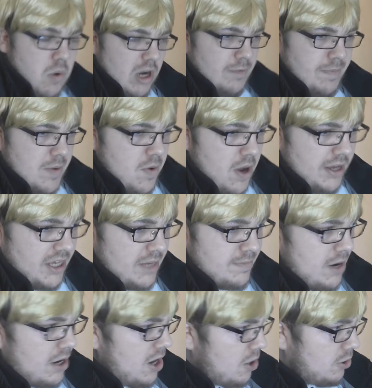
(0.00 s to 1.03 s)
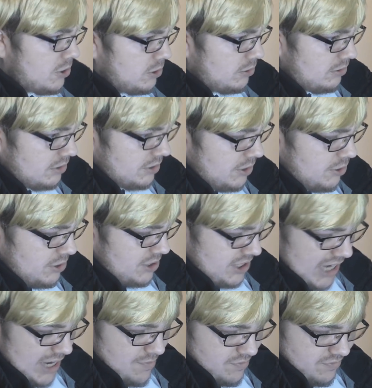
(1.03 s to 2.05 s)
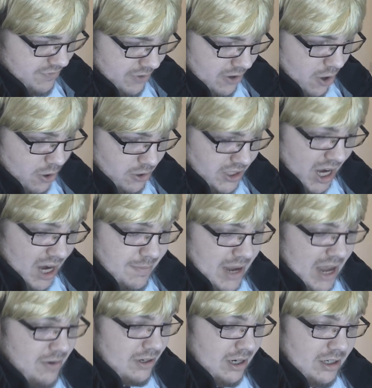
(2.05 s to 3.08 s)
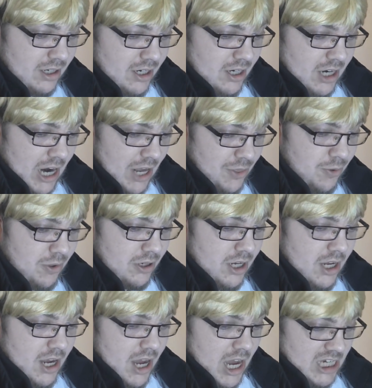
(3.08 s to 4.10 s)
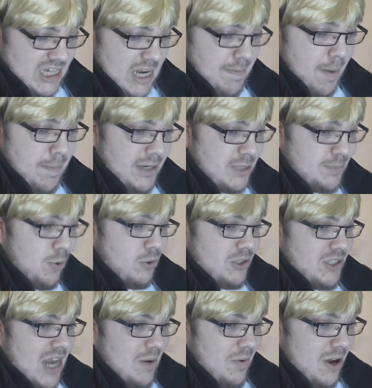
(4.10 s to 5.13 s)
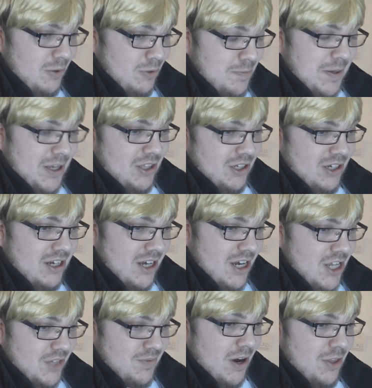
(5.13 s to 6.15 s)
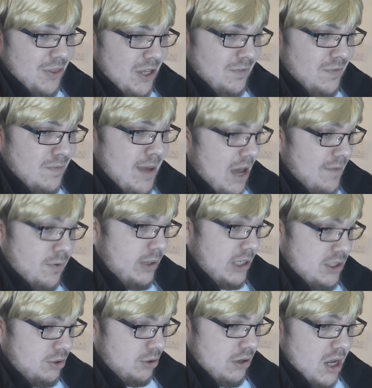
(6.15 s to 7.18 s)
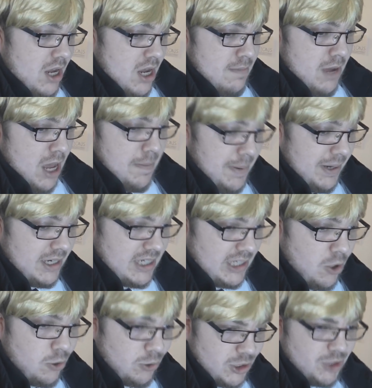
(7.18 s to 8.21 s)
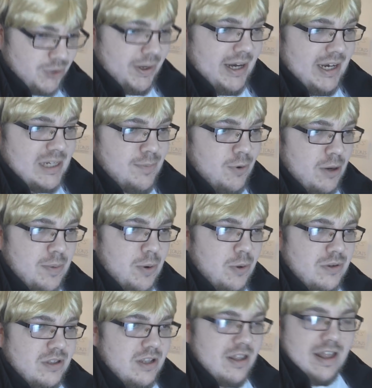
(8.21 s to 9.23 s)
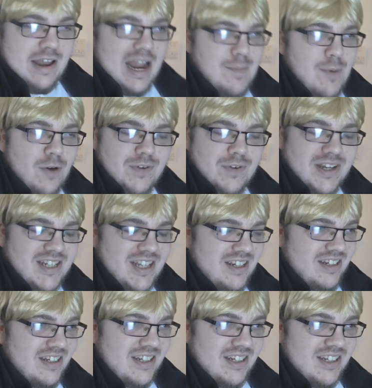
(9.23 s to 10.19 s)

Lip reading: Well, I've been working in my local news team for a long time now, and I thought a step up in Sports Network would be the right thing for me. I've always thought my ability on screen is more important than the name off it.